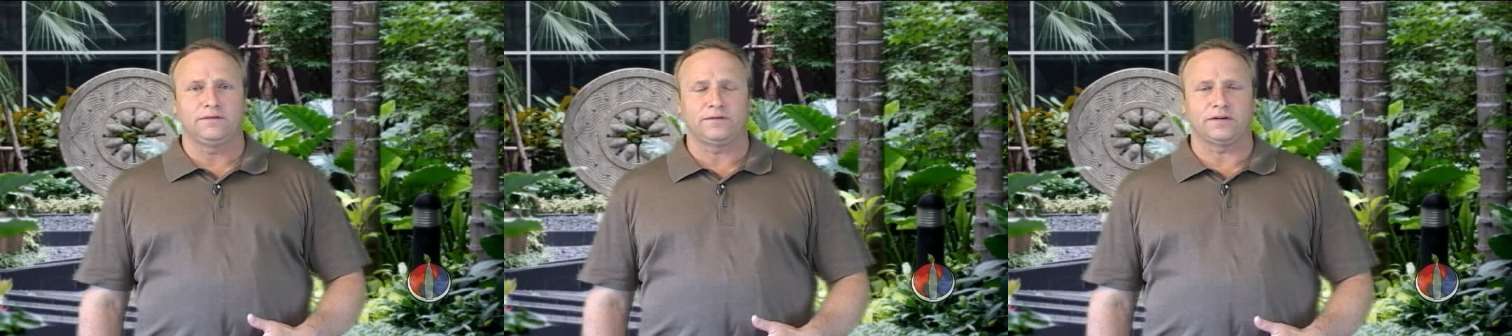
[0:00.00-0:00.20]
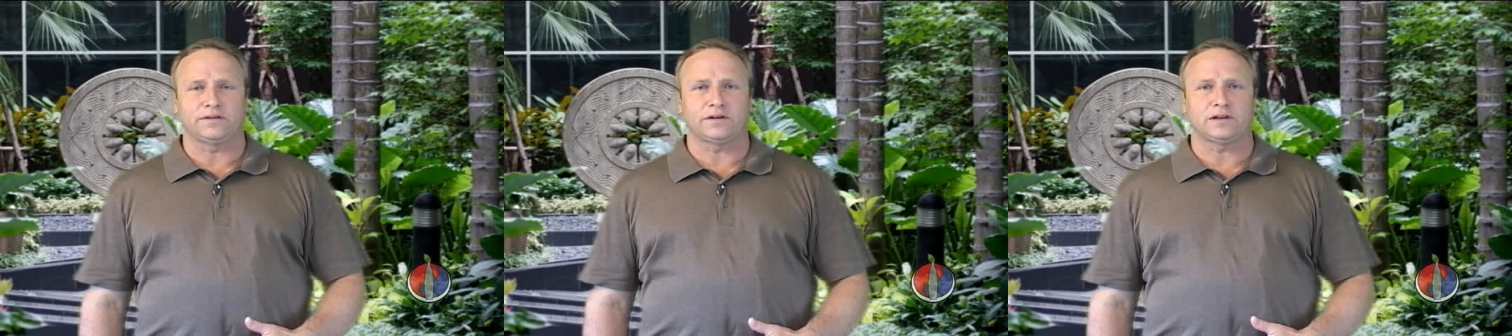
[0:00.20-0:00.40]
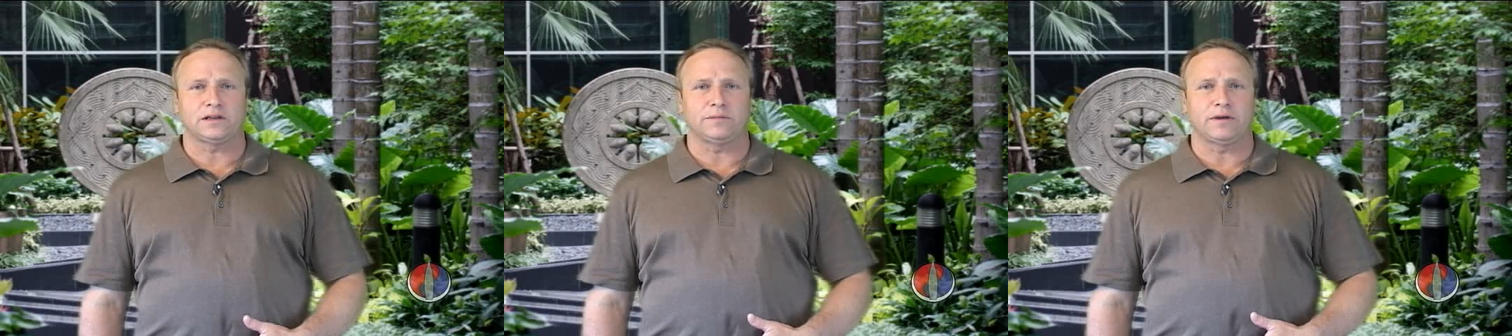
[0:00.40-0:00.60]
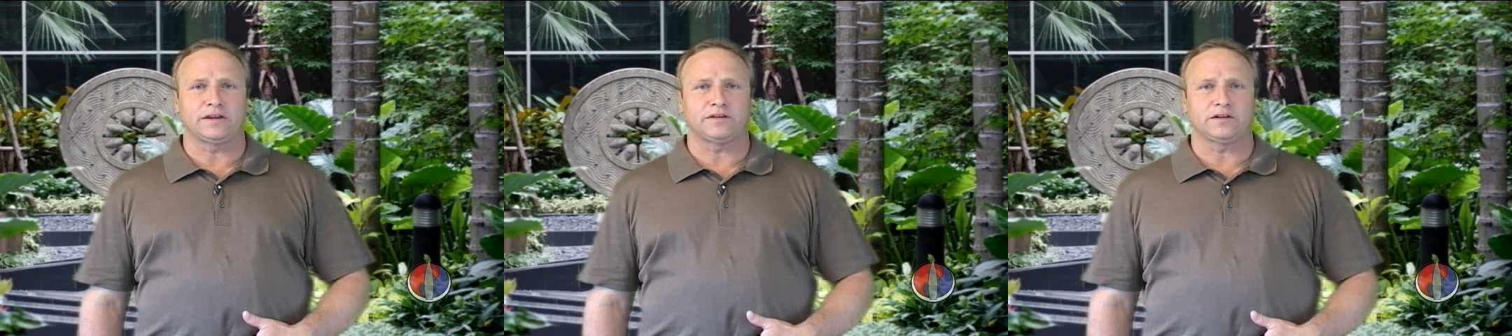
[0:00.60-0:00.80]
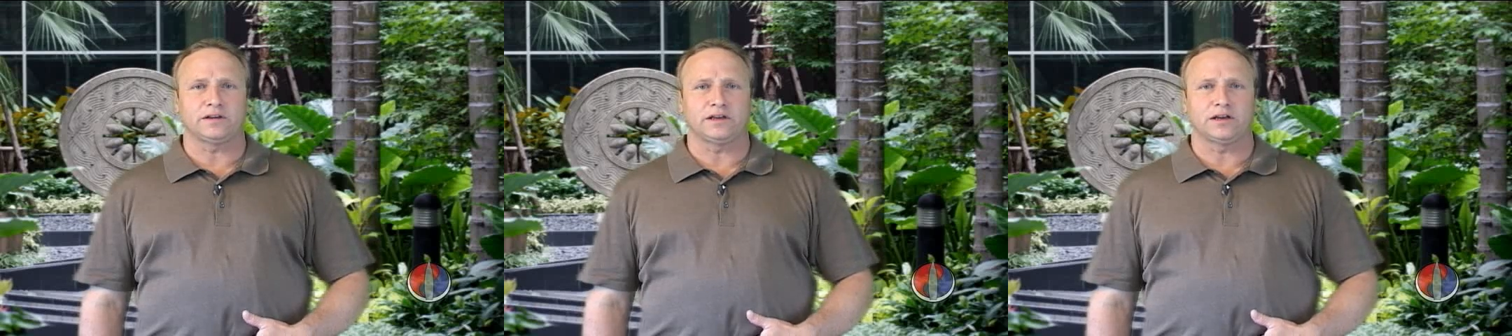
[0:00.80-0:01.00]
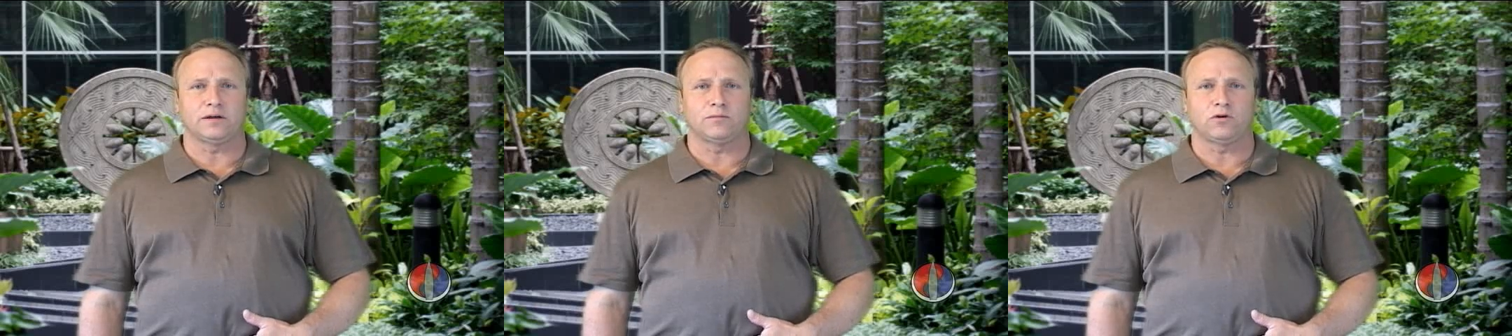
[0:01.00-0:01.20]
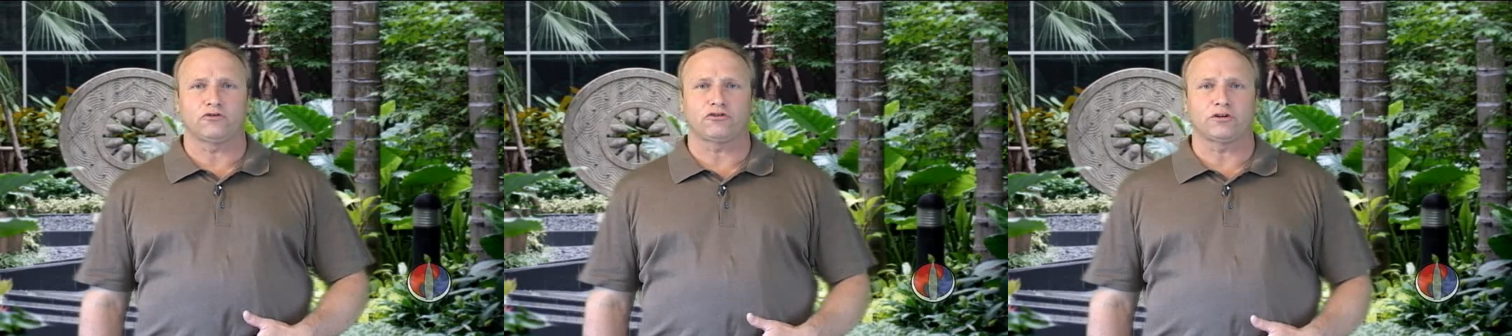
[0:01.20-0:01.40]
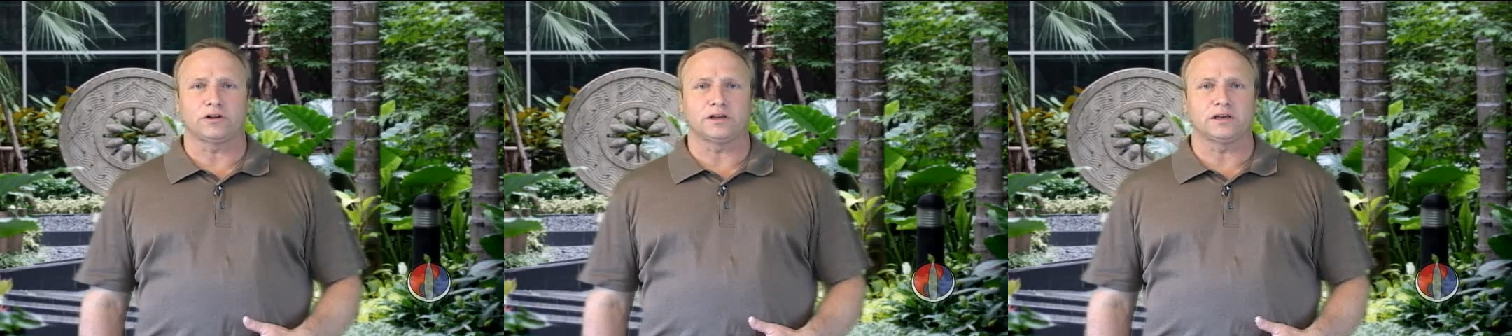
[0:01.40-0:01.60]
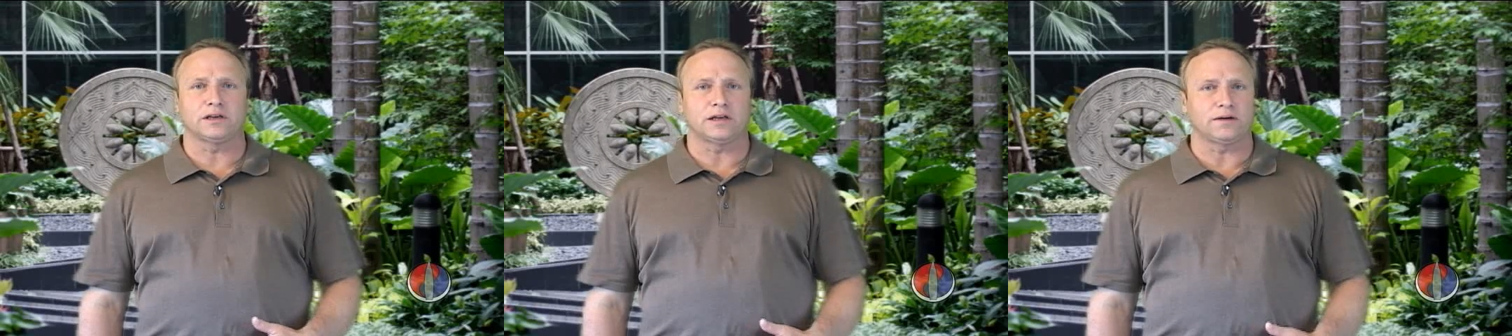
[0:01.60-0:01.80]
physically, mentally, and emotionally.